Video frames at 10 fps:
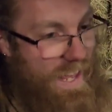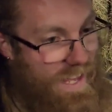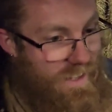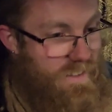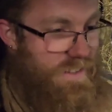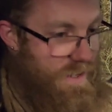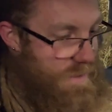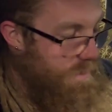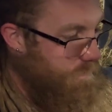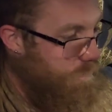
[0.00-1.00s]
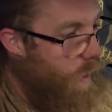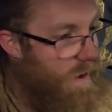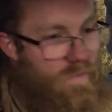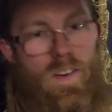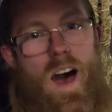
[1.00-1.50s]
is by
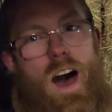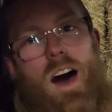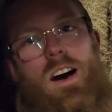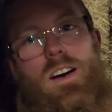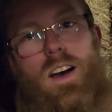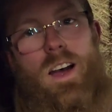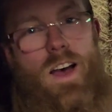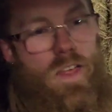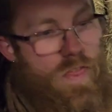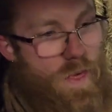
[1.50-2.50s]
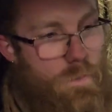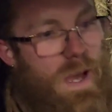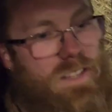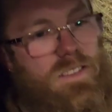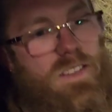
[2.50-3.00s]
far the
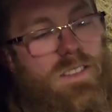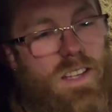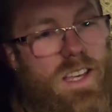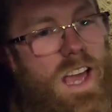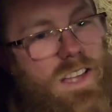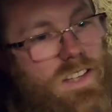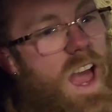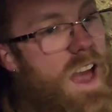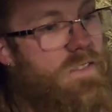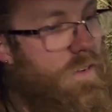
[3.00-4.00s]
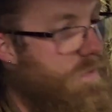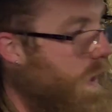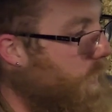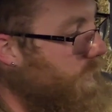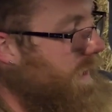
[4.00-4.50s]
best this thing has ever
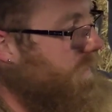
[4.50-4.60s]
felt in